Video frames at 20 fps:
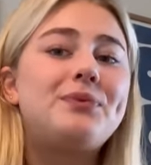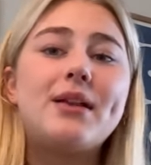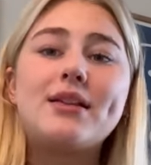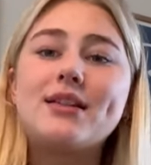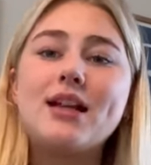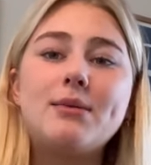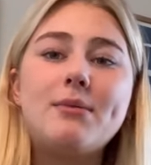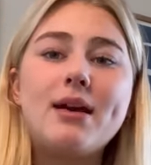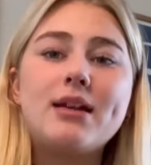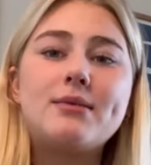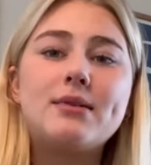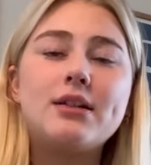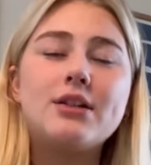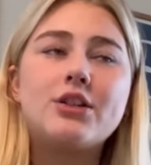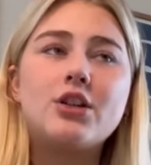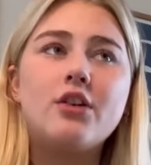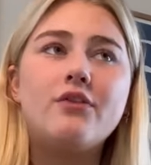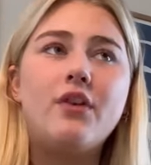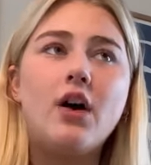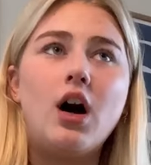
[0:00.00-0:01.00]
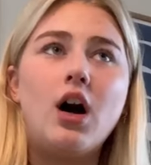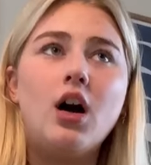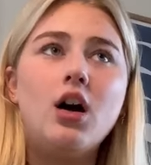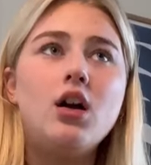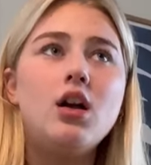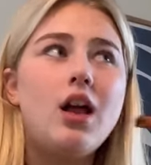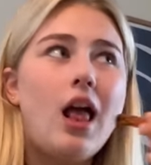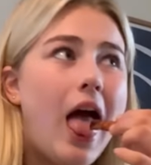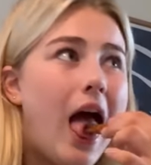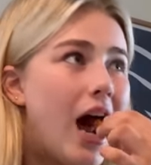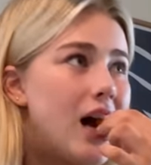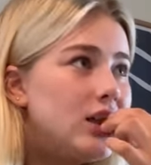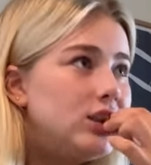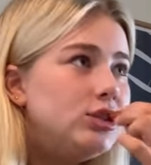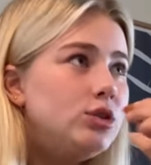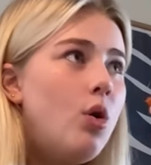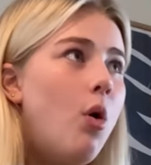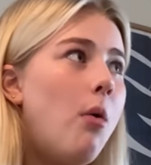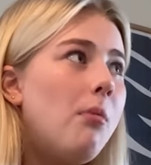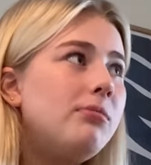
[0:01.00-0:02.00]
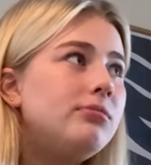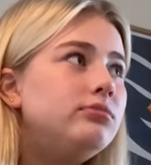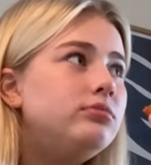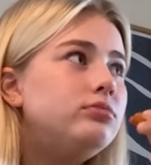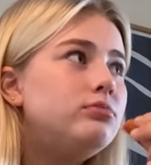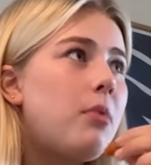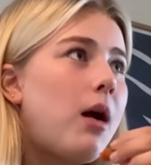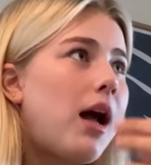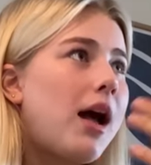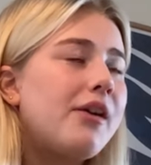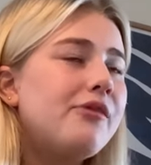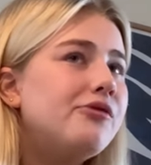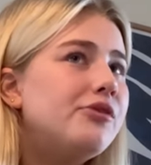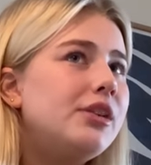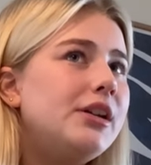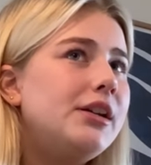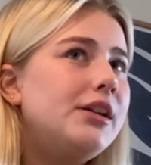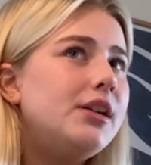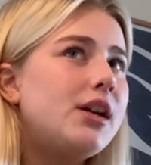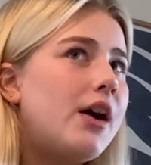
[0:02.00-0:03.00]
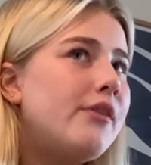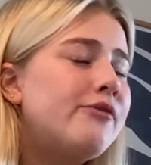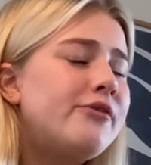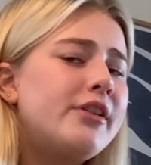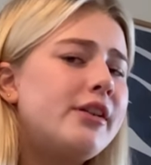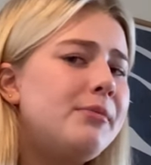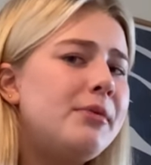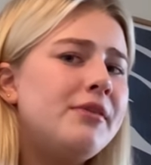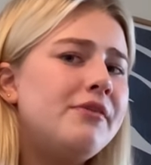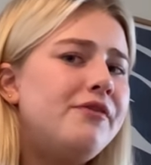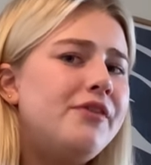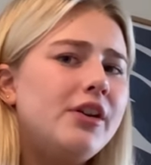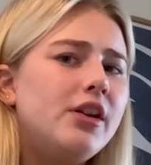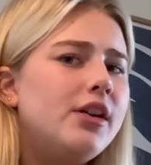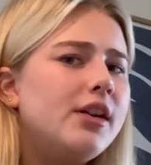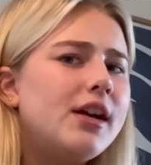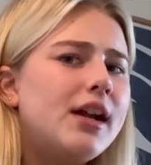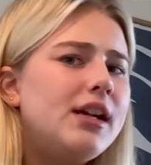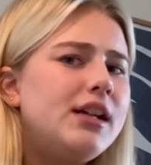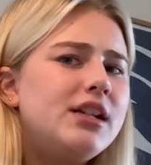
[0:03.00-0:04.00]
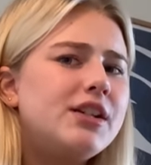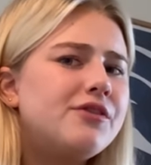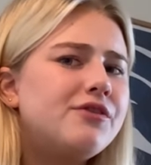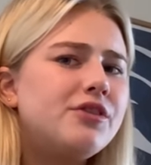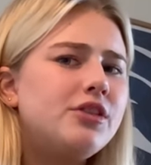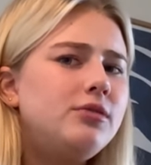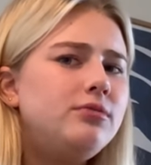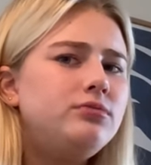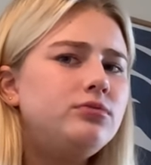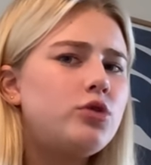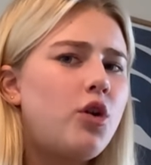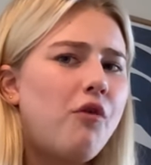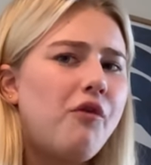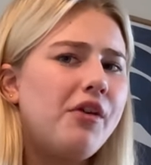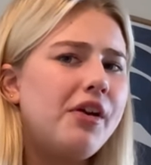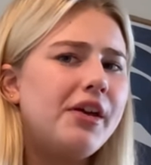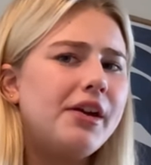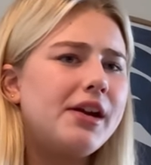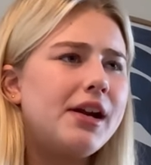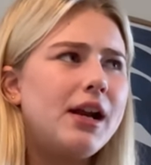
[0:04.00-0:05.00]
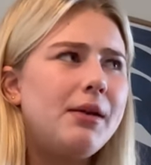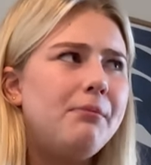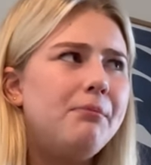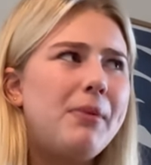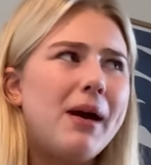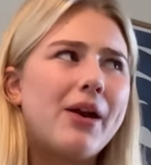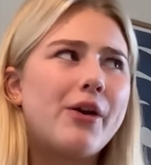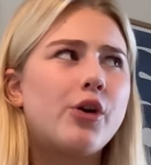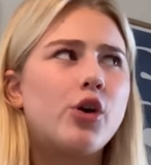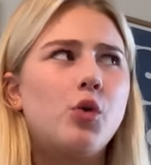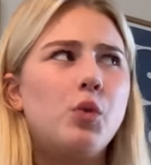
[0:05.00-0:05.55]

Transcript: that's kind of my experience so far. But I haven't really been feeling any different or feeling any better or